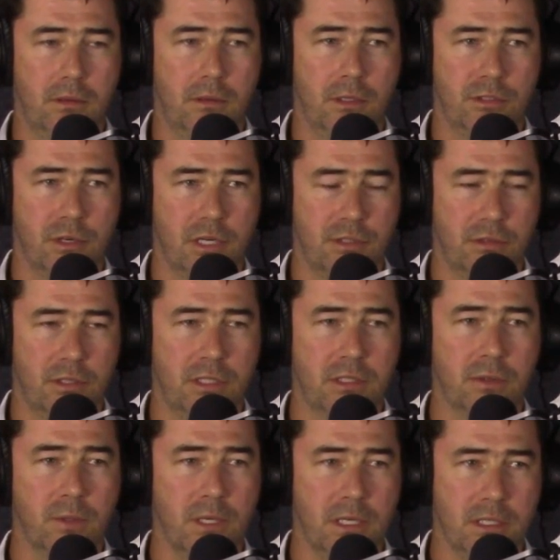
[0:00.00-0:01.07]
the Treasury
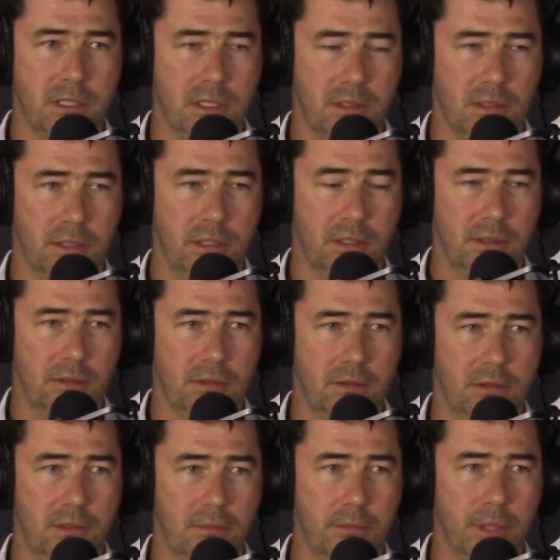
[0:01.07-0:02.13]
squeeze the
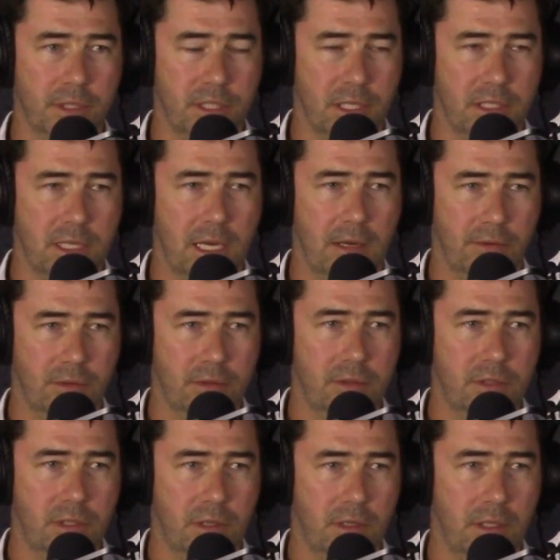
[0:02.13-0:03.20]
budget down
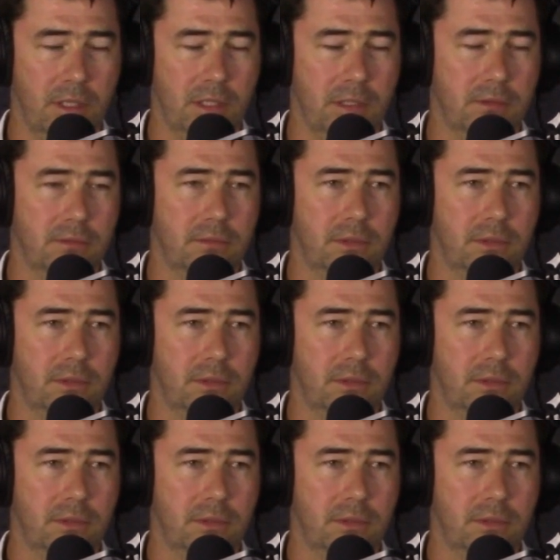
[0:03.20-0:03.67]
to the